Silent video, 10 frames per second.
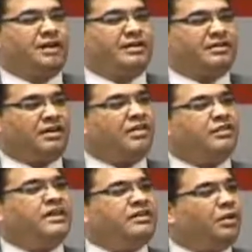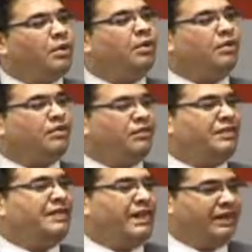It's covering the whole
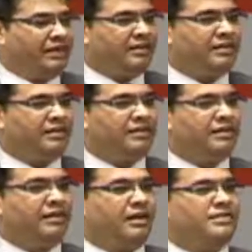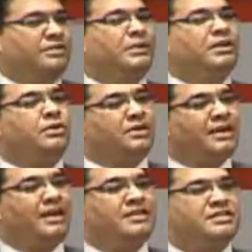of Delhi. It's been
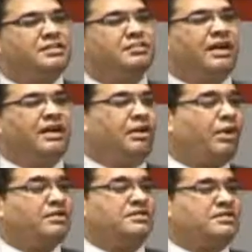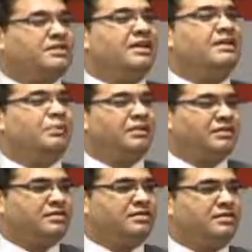utilized by not just Delhi
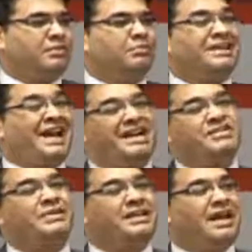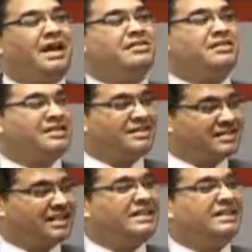Police, but as many as
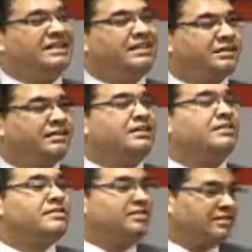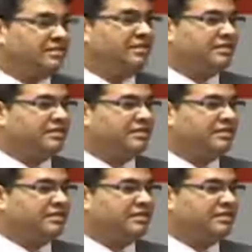17 other agencies.